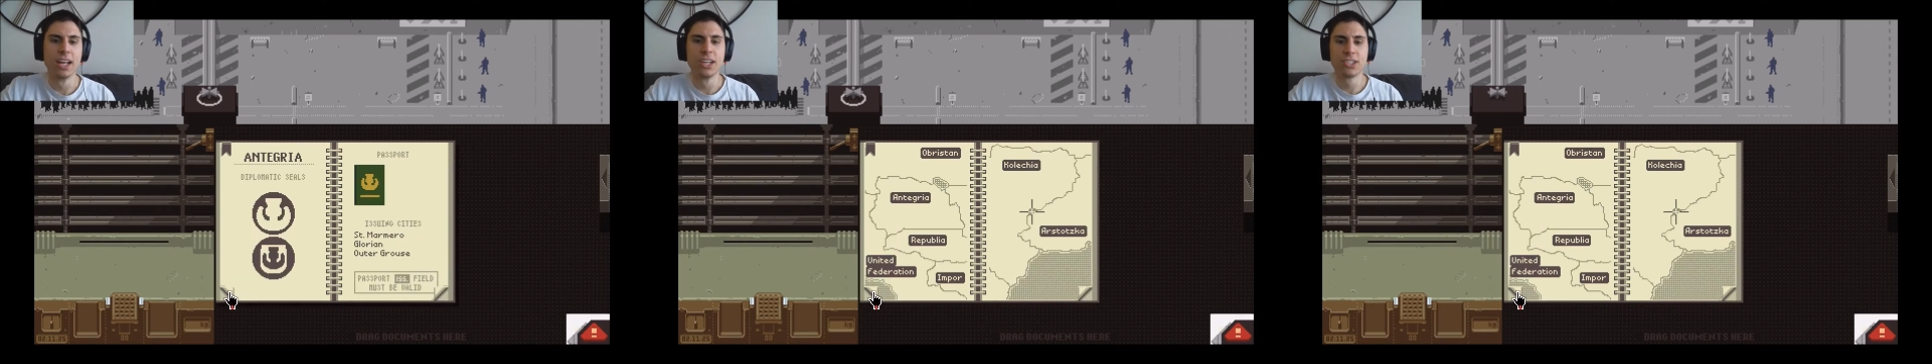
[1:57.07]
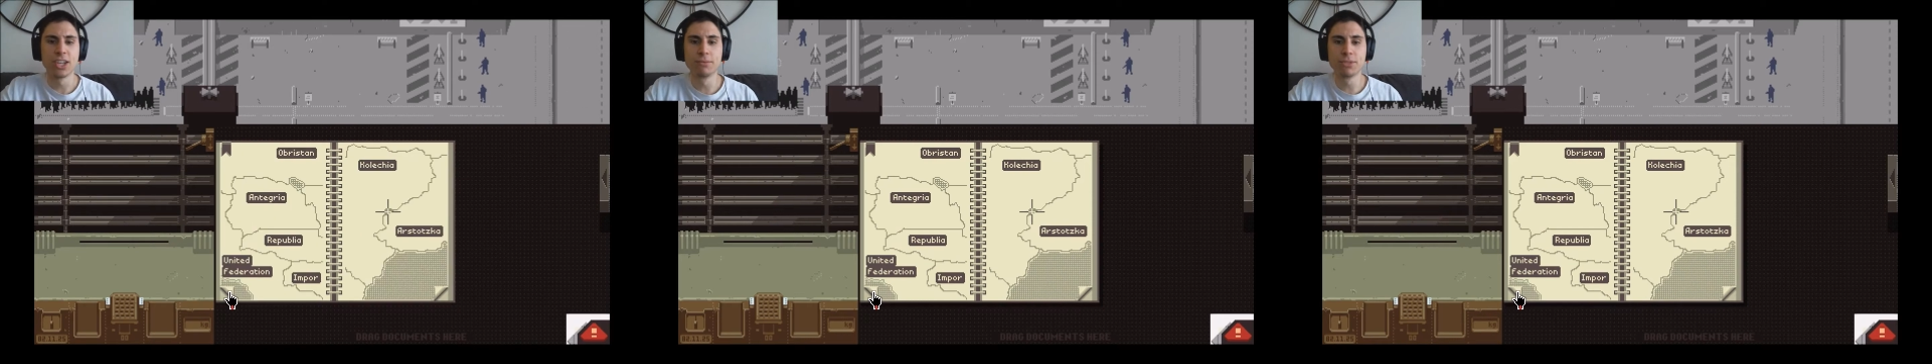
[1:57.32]

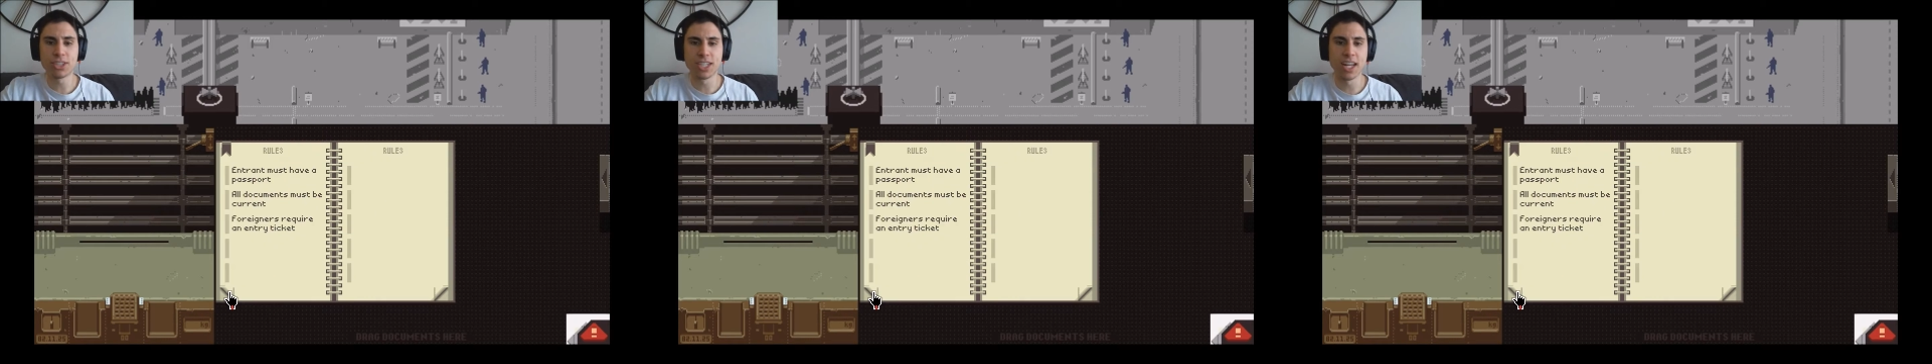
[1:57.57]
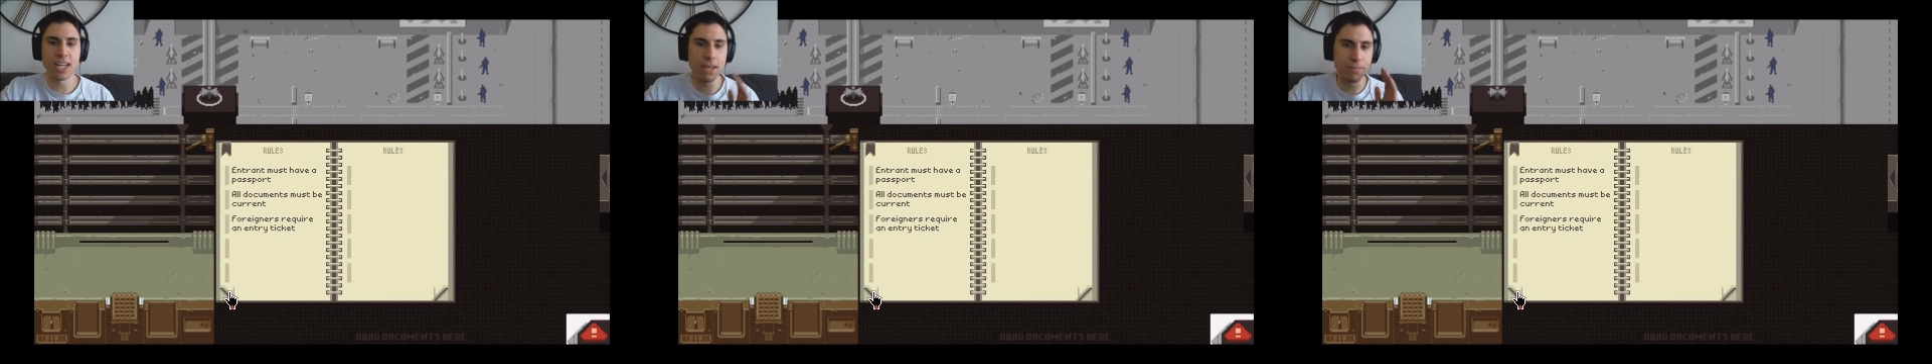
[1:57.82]
So I'm just going
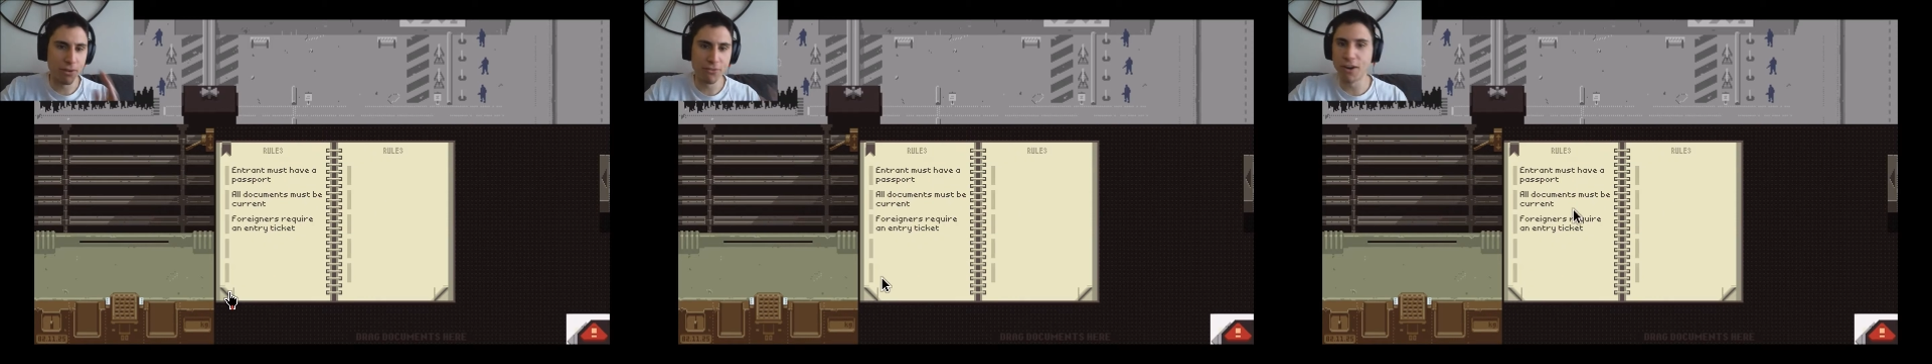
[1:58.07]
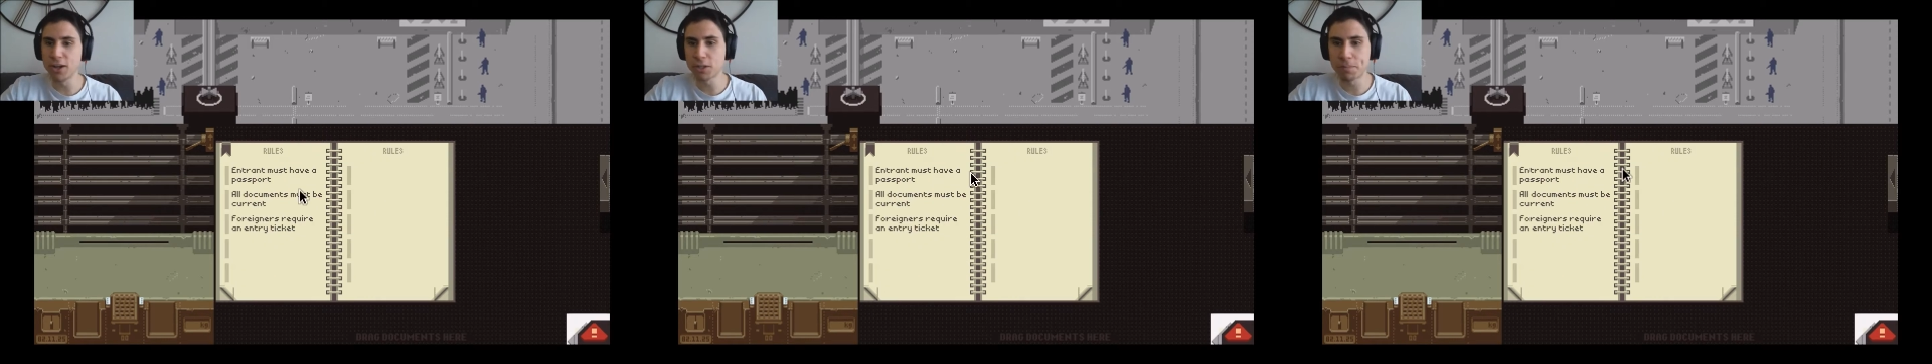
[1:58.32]
to keep the
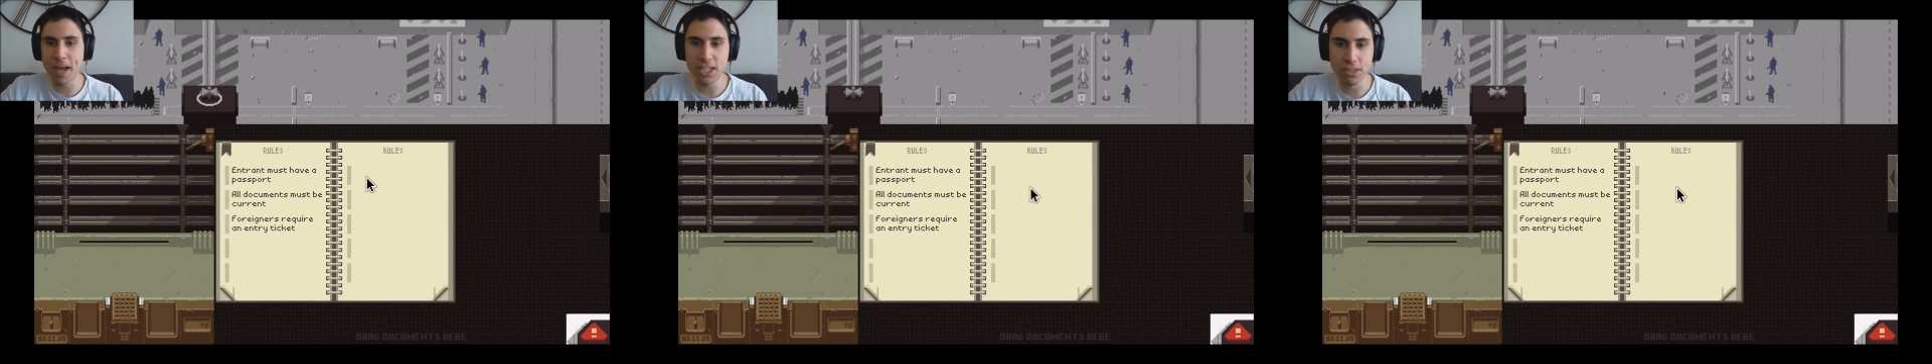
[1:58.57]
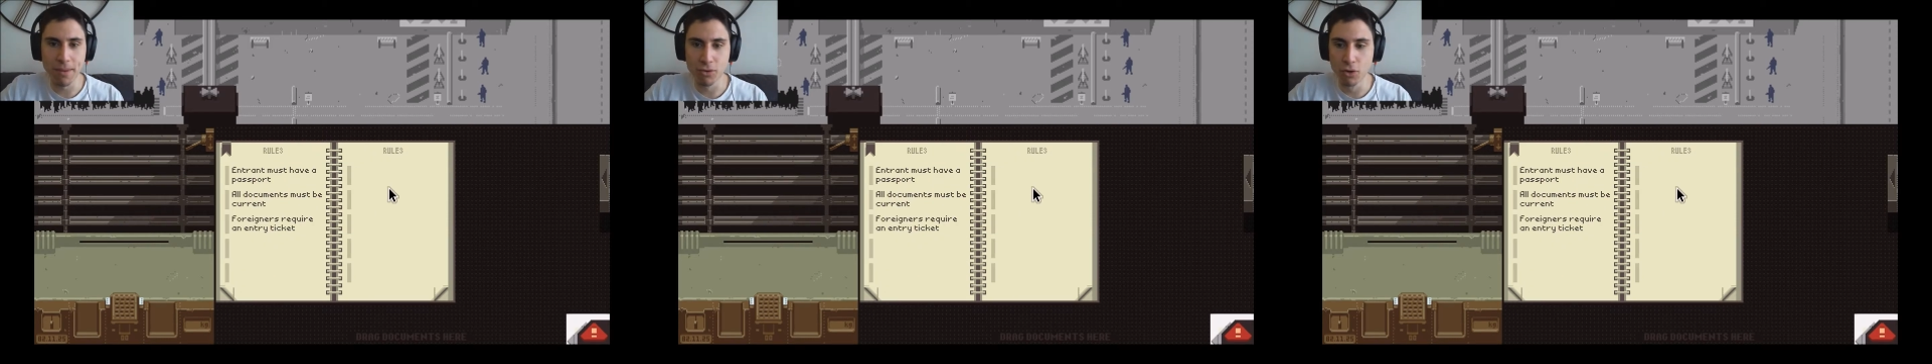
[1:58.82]
first page
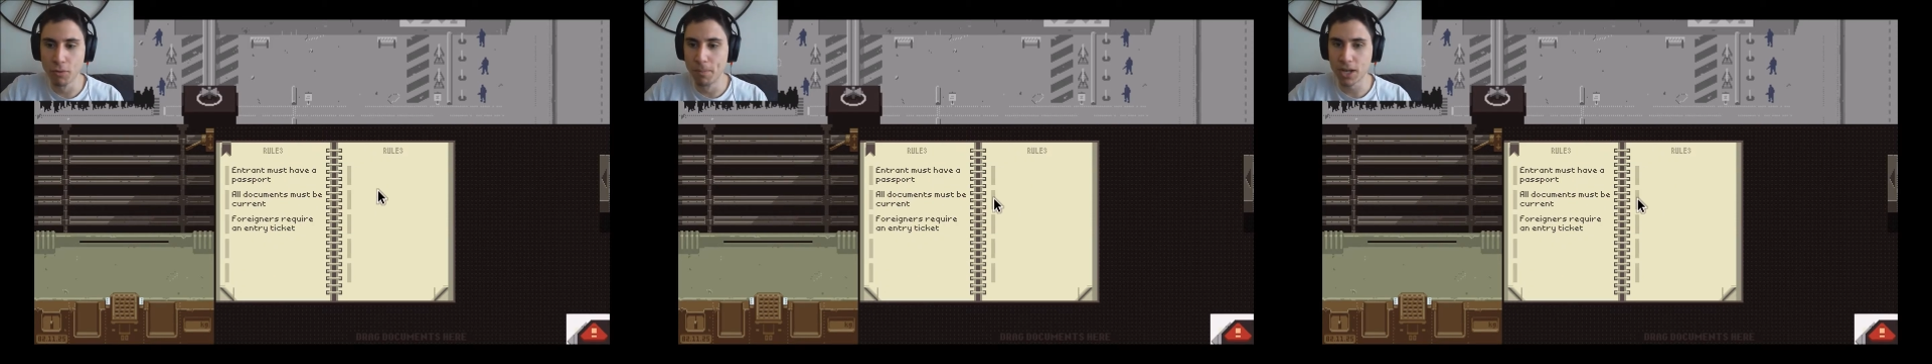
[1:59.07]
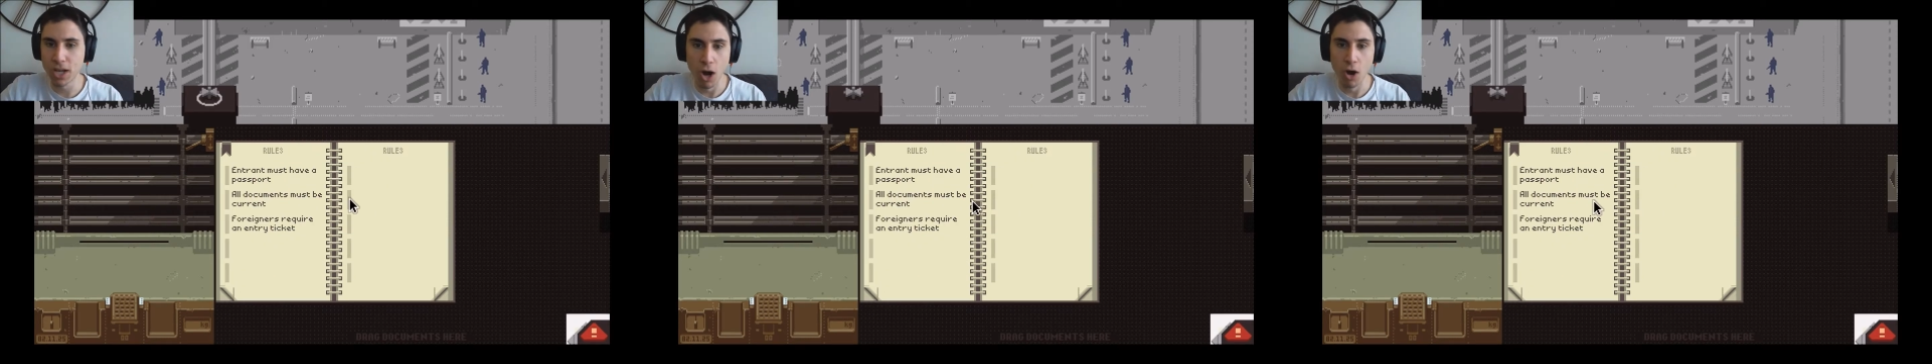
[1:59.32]
of my rule
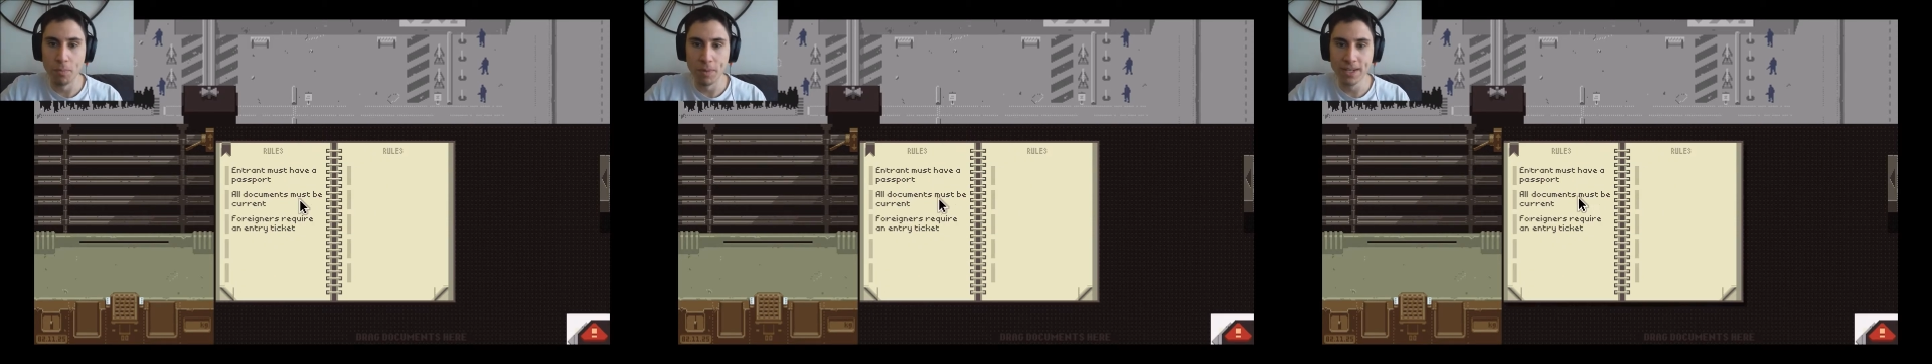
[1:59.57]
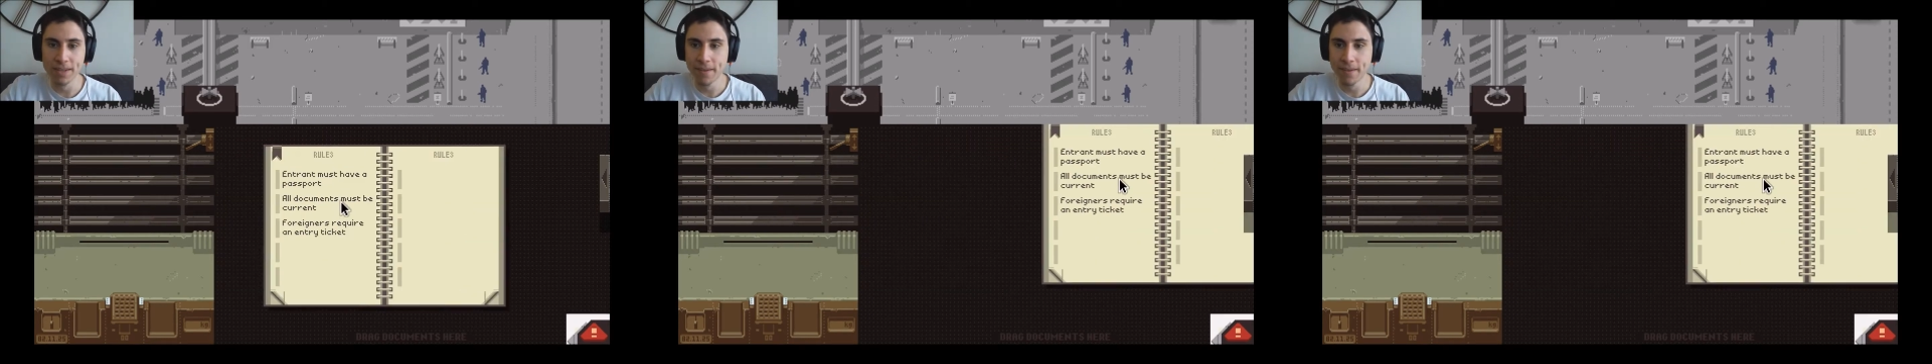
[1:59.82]
book open.